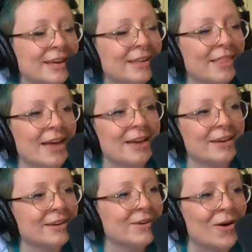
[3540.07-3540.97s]

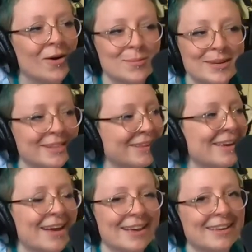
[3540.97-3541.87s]
like karmically,
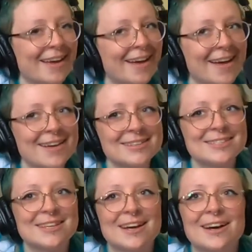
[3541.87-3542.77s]
I guess,
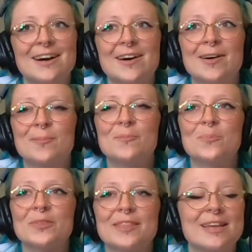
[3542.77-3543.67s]

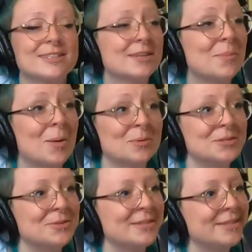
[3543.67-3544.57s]
like some
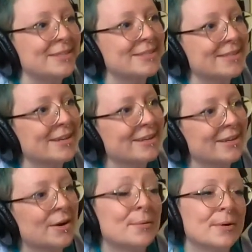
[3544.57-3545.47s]
opportunities like
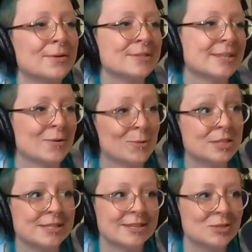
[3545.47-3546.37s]
arose that I
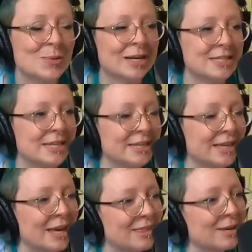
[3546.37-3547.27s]
wasn't expecting. Like
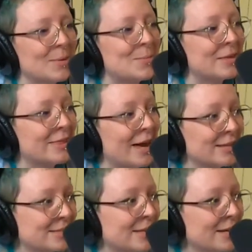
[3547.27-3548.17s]
I think maybe
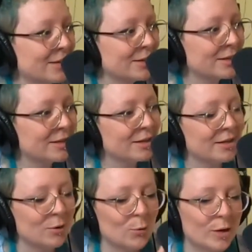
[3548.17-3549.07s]
that's like
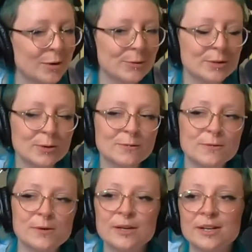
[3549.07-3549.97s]
what I would look
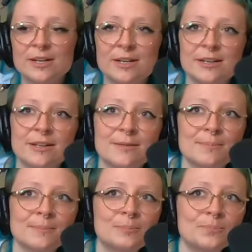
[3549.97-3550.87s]
for,
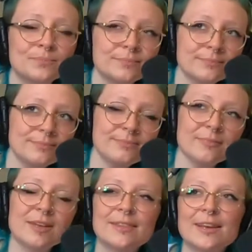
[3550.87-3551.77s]
and
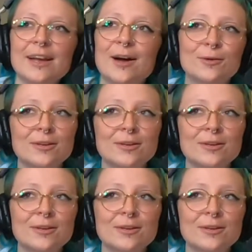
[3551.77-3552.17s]
like how